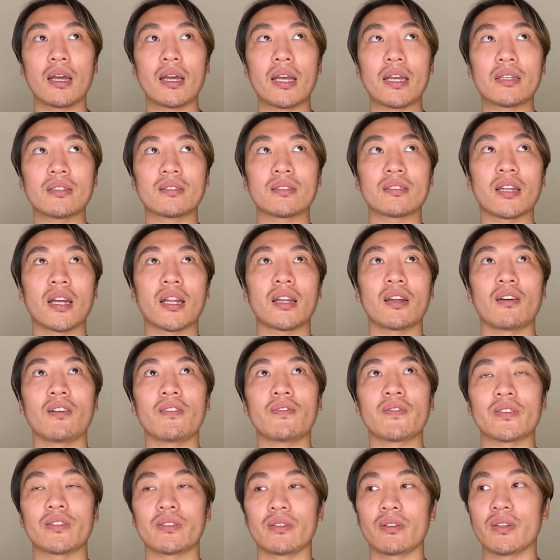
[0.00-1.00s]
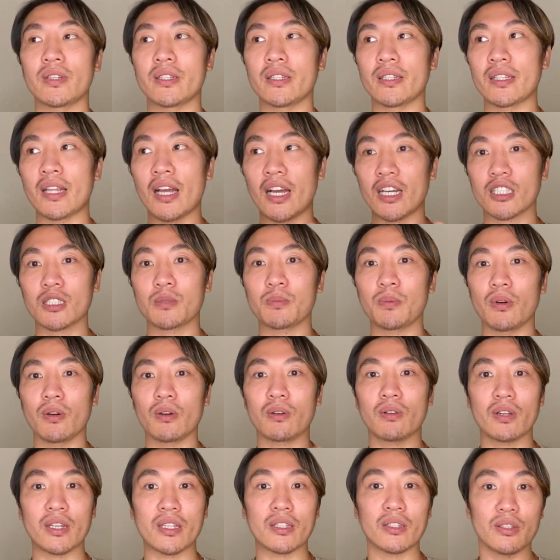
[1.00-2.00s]
instead of in a
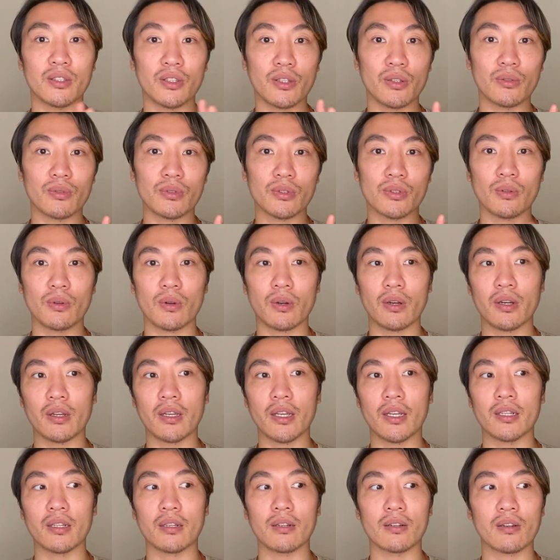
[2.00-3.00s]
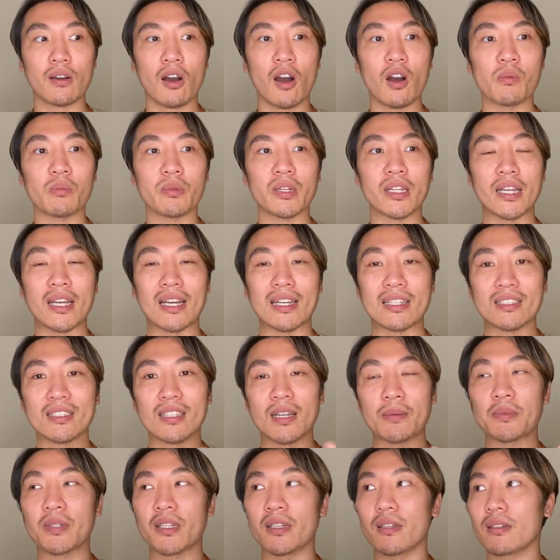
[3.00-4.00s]
textbook or in the news or in a commonly
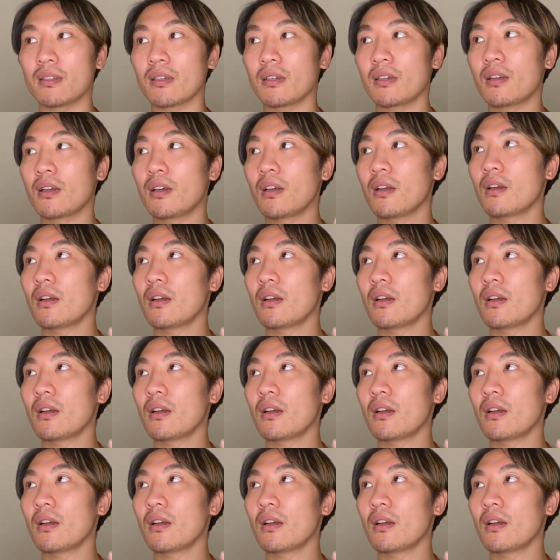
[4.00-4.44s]
accepted